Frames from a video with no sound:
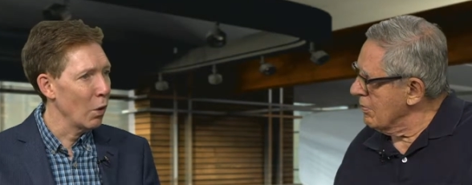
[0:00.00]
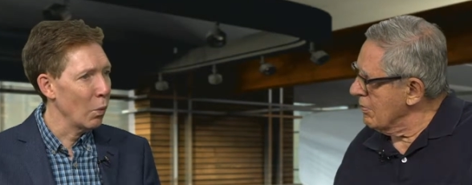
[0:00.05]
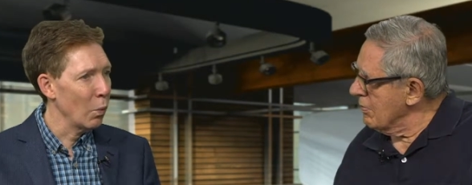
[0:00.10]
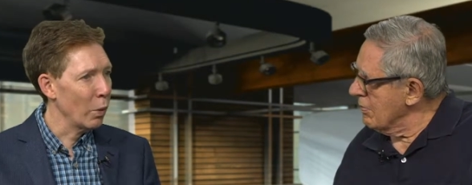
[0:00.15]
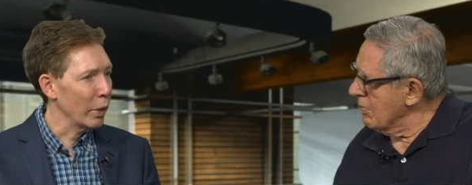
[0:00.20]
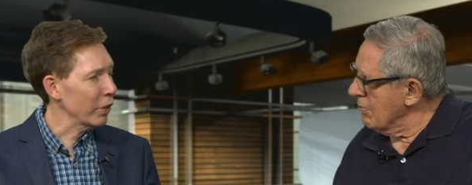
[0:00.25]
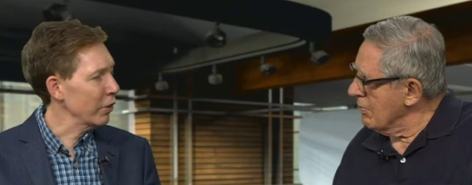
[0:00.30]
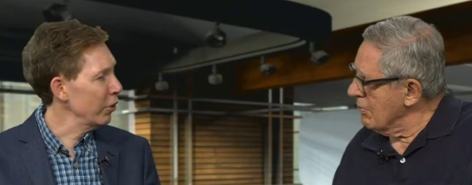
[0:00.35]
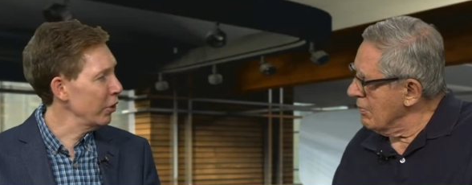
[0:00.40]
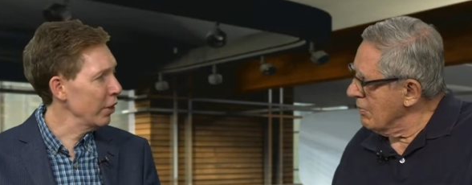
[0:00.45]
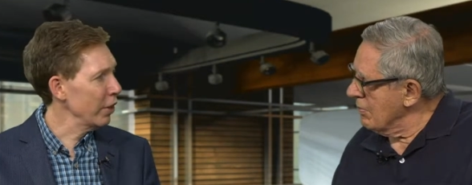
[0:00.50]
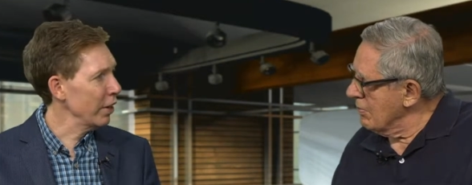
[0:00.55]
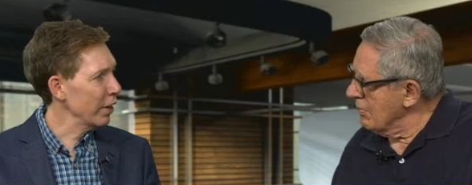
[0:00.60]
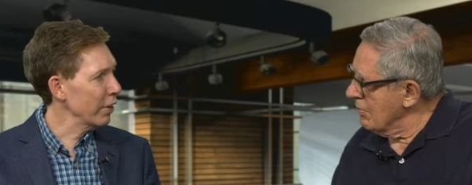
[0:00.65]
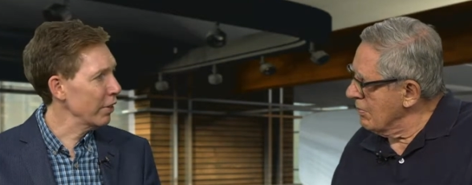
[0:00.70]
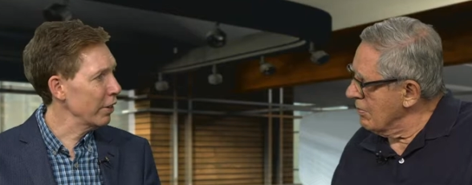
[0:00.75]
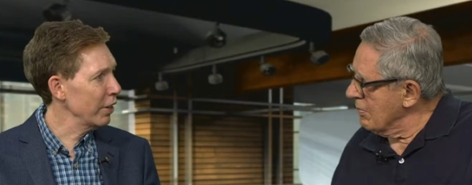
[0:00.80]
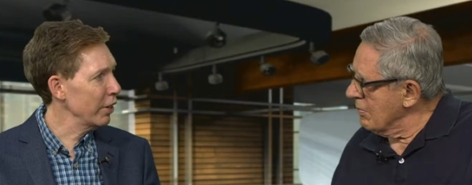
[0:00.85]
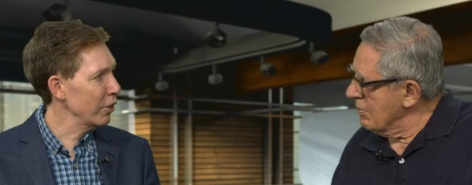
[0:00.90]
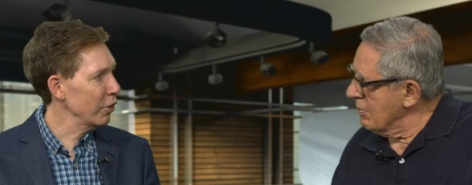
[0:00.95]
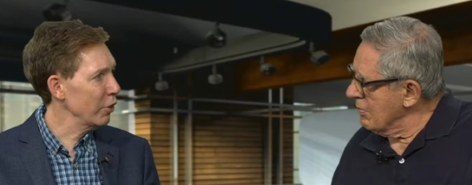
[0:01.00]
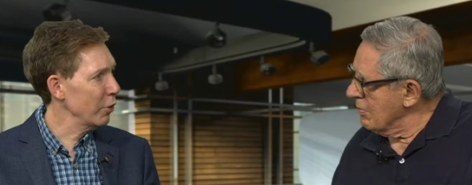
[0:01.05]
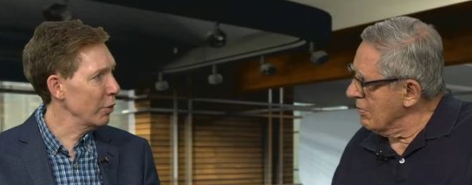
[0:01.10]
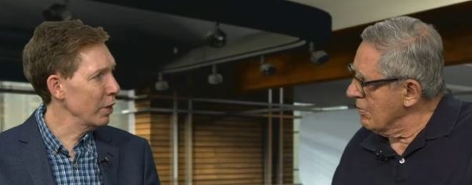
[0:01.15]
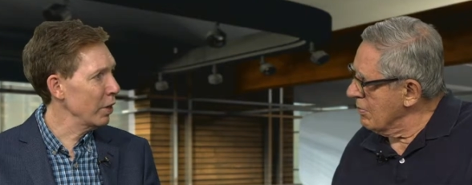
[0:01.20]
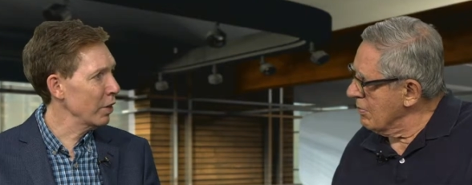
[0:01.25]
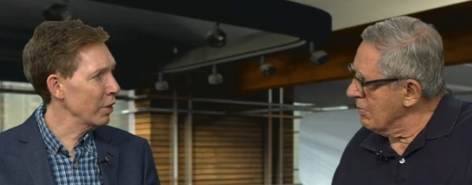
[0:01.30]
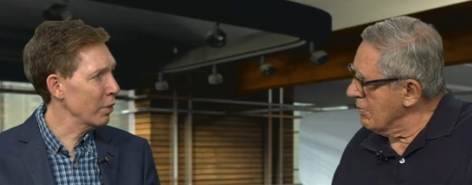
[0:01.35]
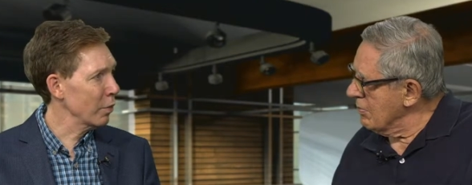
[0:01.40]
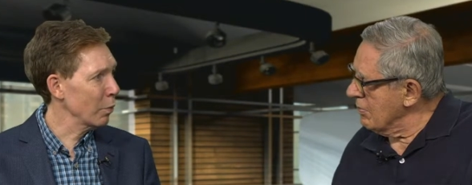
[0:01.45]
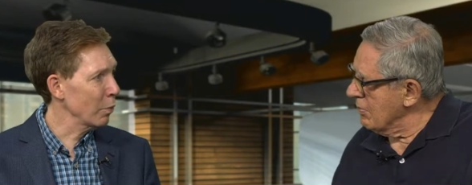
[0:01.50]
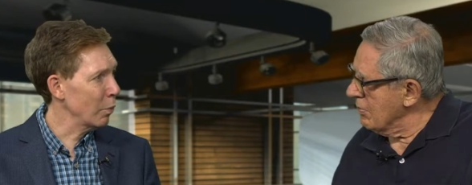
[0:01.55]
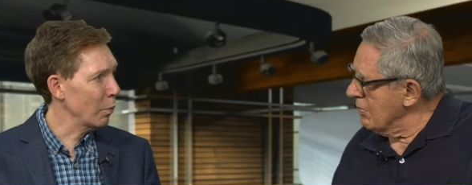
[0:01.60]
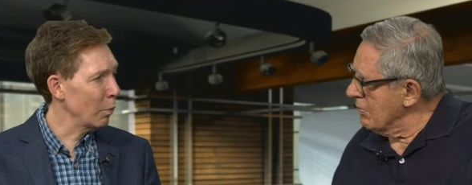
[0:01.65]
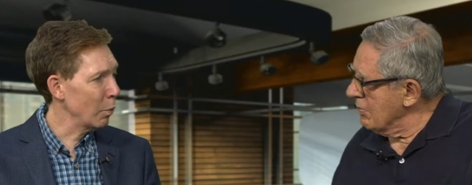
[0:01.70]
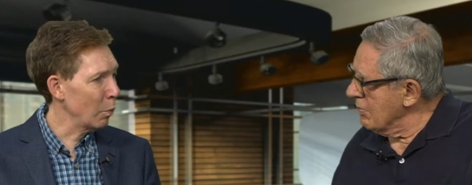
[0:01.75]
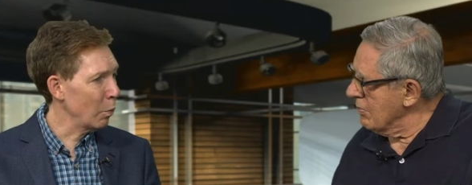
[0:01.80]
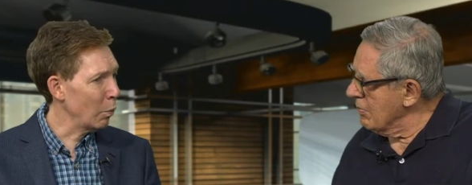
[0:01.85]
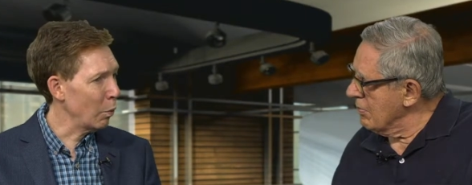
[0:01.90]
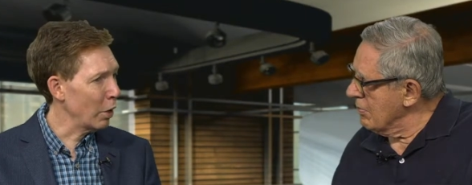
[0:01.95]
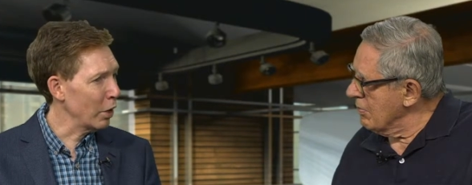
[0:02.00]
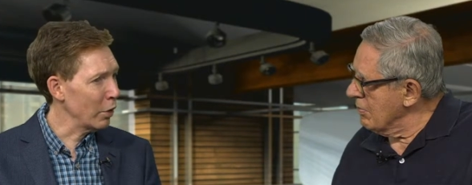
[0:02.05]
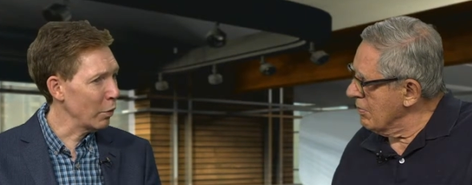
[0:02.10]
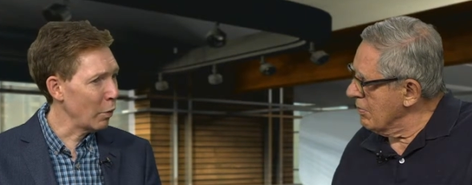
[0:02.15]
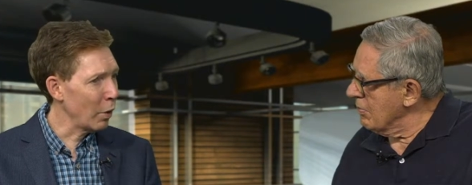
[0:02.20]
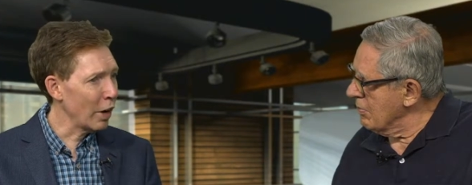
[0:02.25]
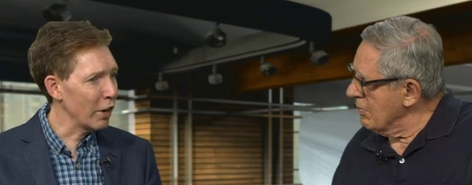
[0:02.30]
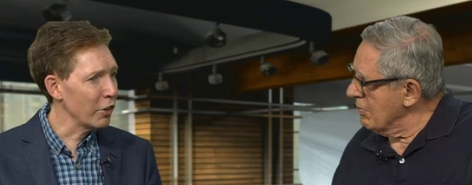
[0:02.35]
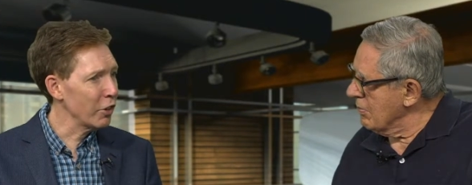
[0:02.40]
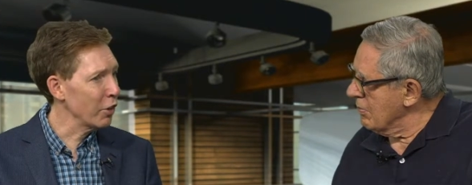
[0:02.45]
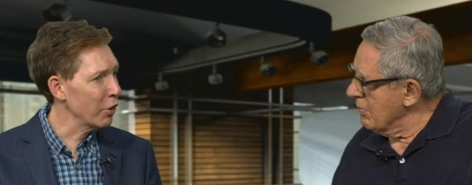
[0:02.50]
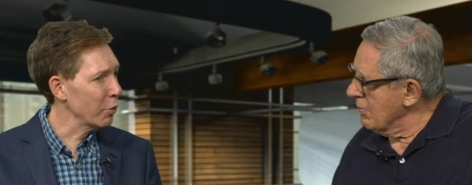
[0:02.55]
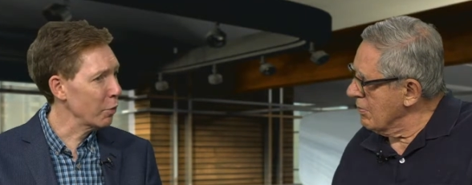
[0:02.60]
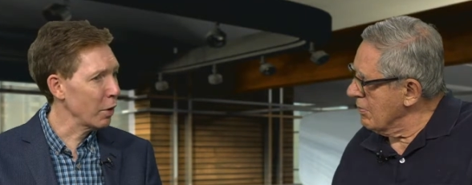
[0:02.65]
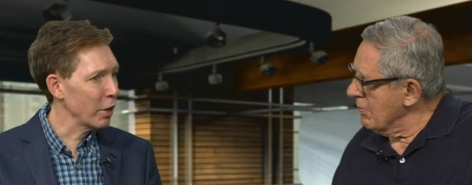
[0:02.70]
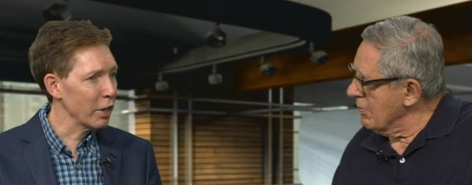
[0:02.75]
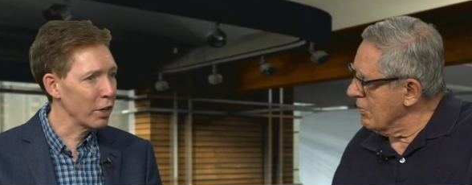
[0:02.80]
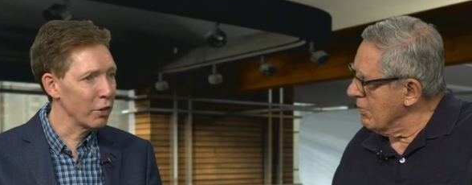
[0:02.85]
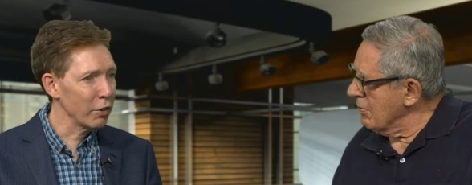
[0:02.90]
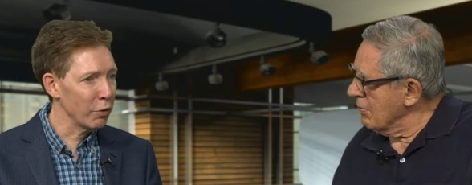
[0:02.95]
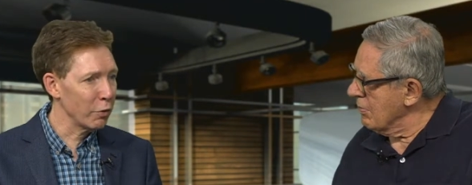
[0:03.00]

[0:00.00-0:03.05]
Speaker 1: what she thinks the issue is and wh- why she's running.